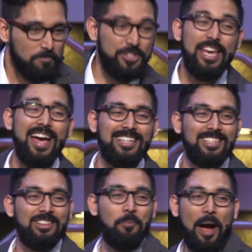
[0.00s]

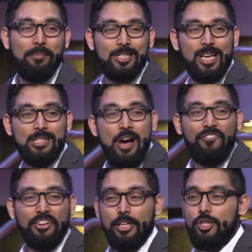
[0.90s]
Yet, the Bible says,
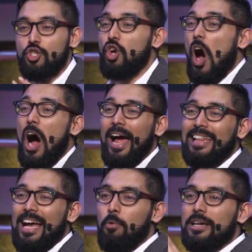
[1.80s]
for the joy
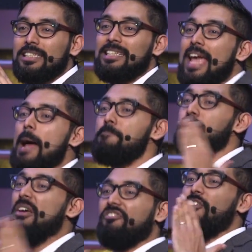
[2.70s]
that was
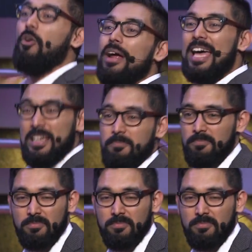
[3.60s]
kept before him.